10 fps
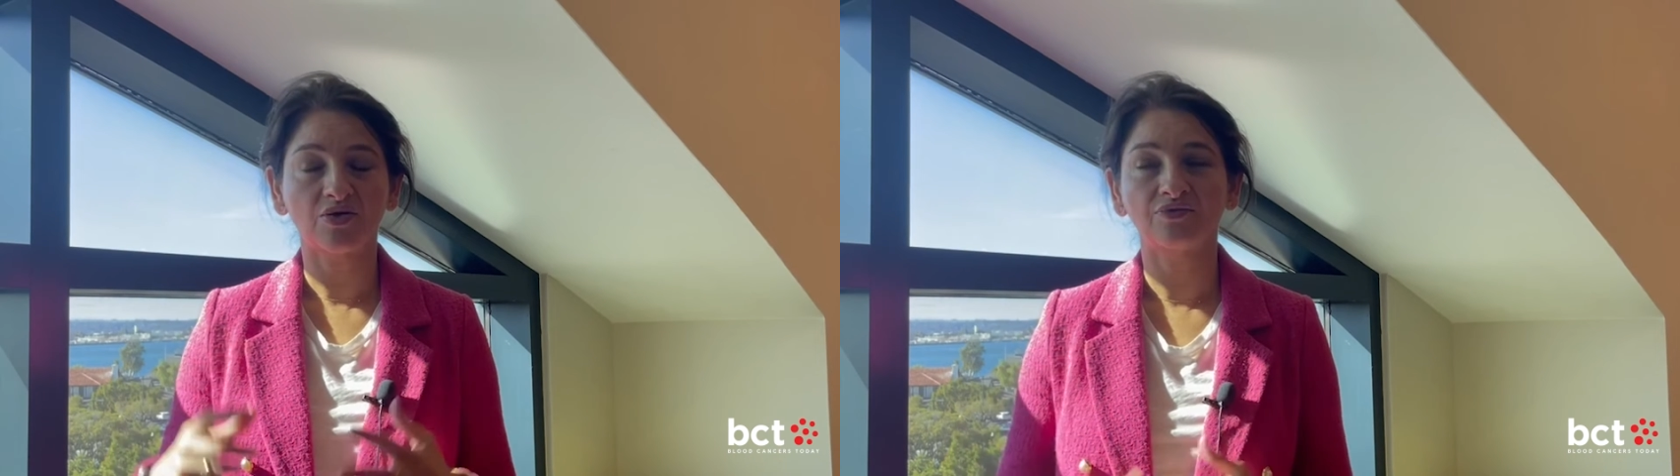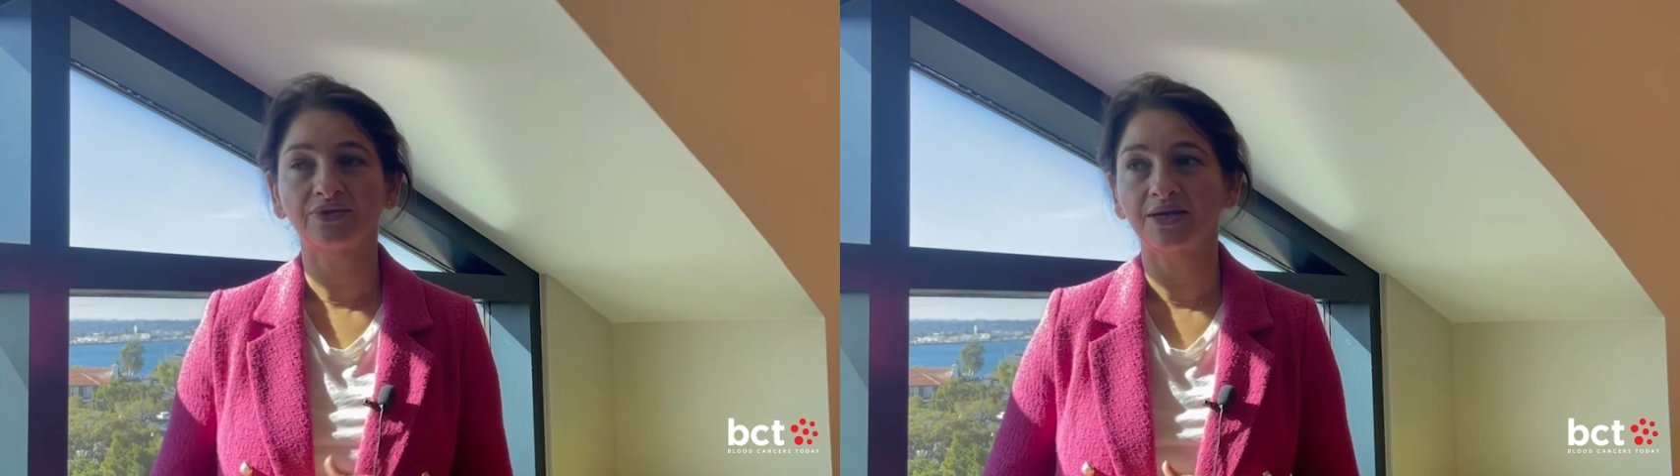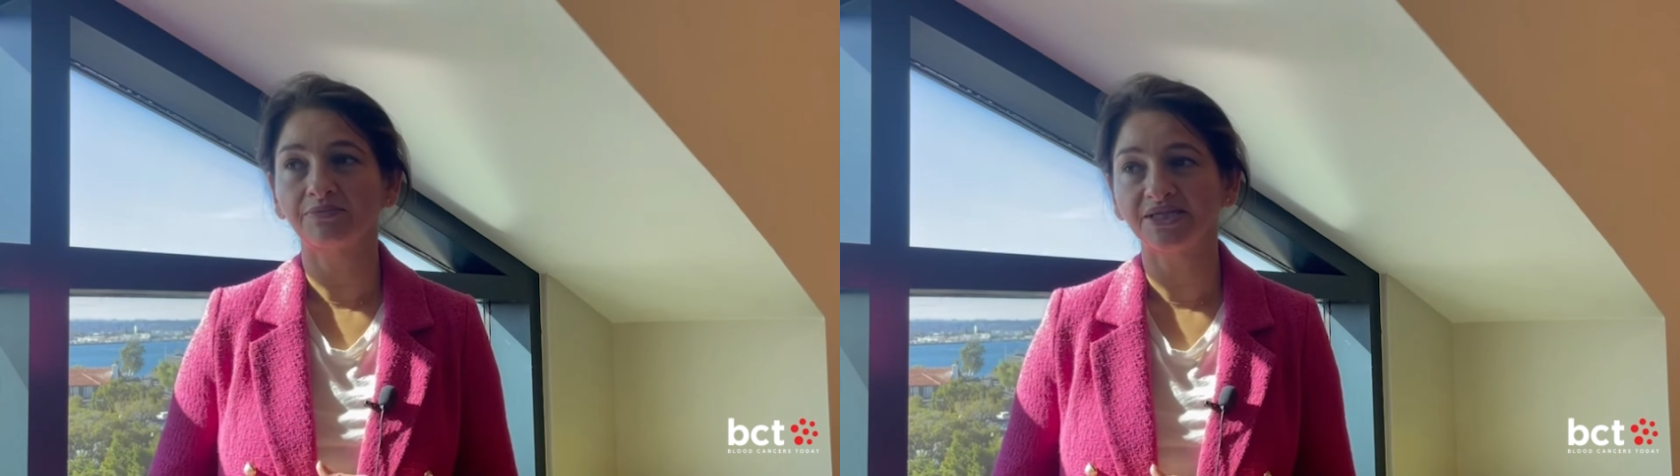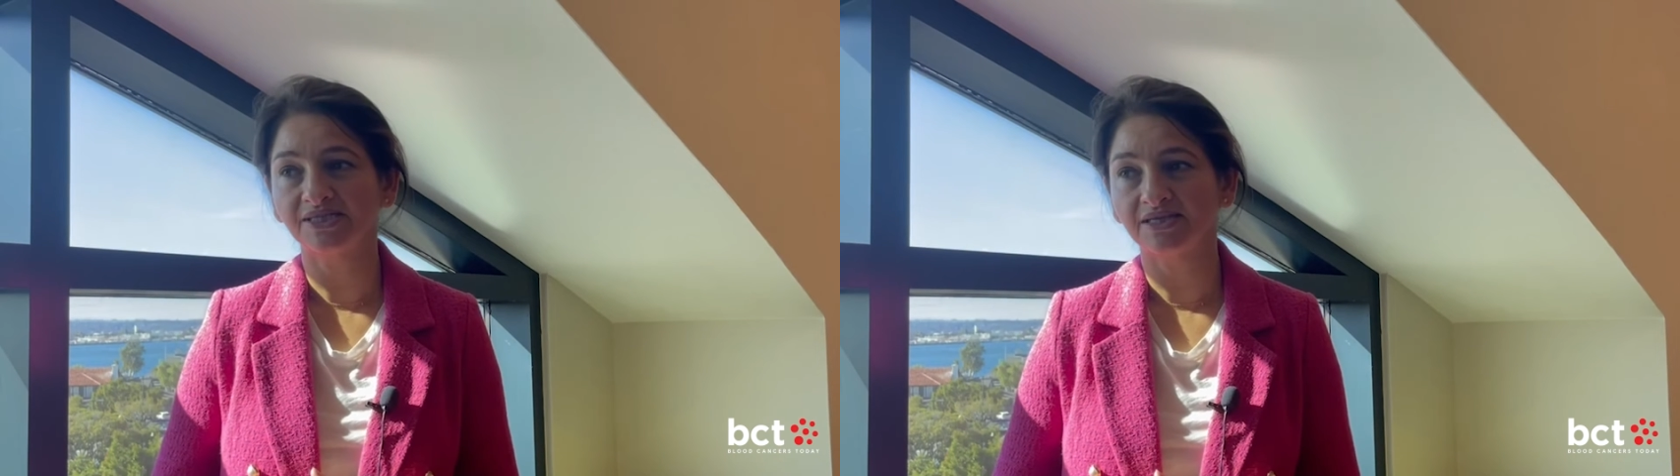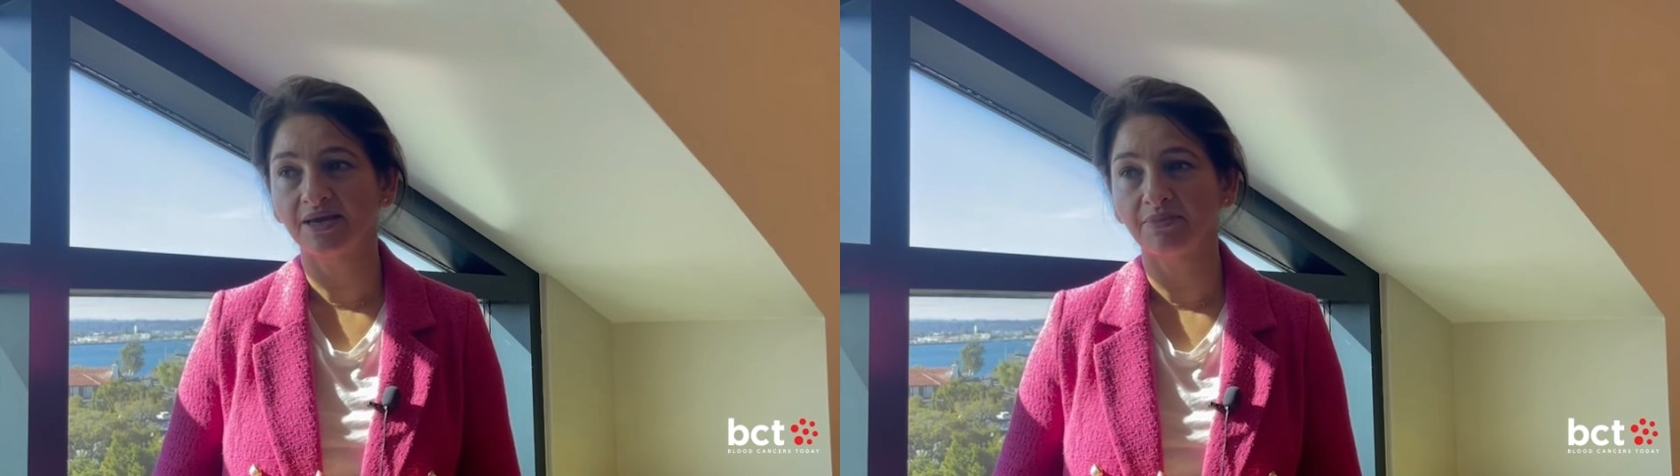of that
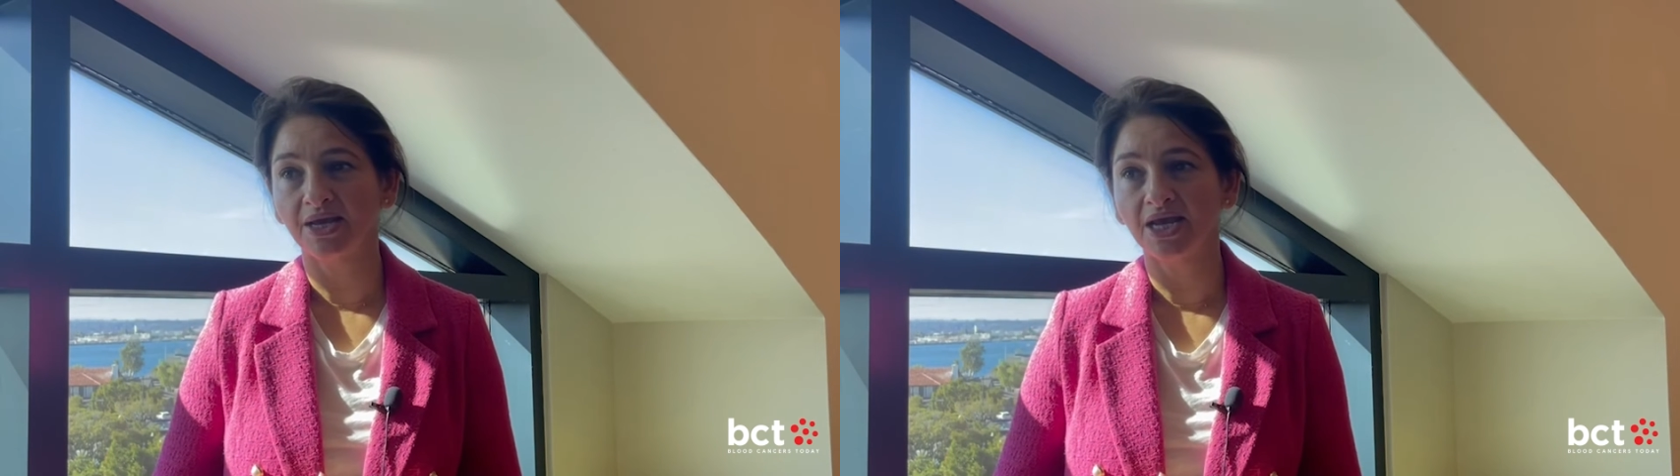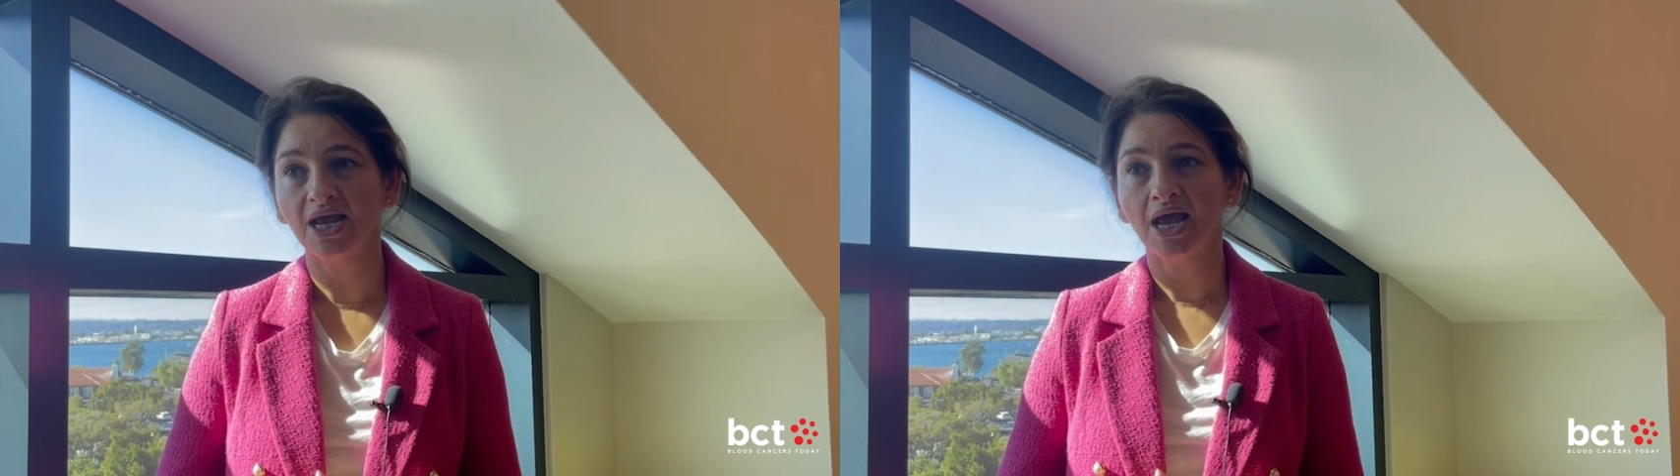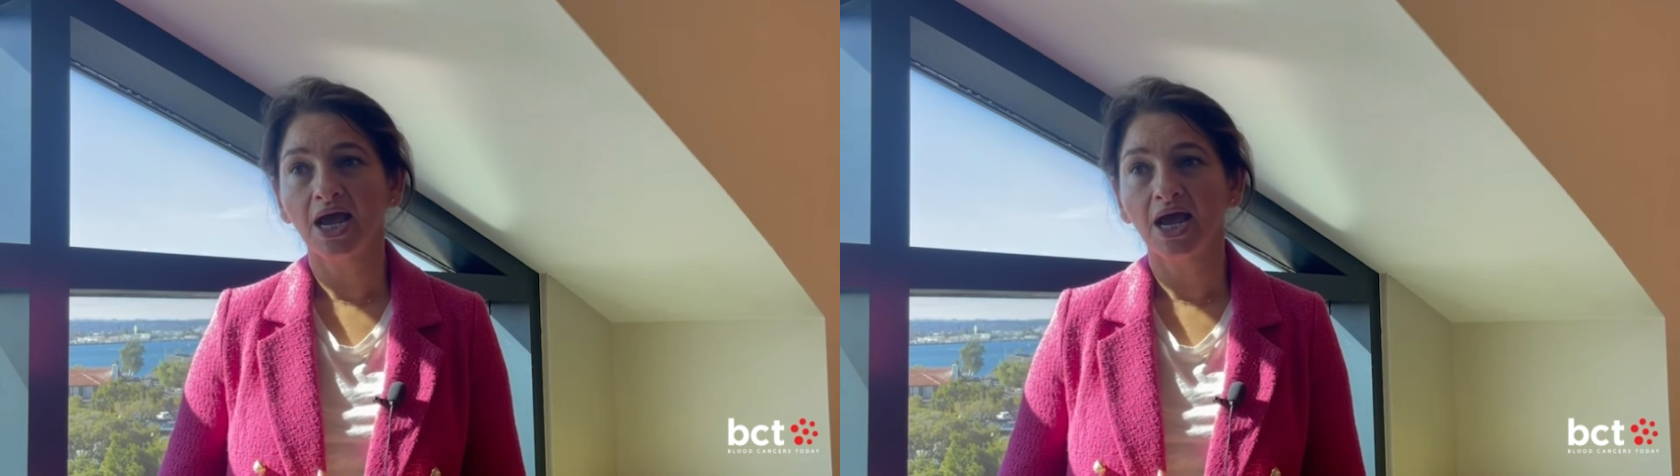BCMA.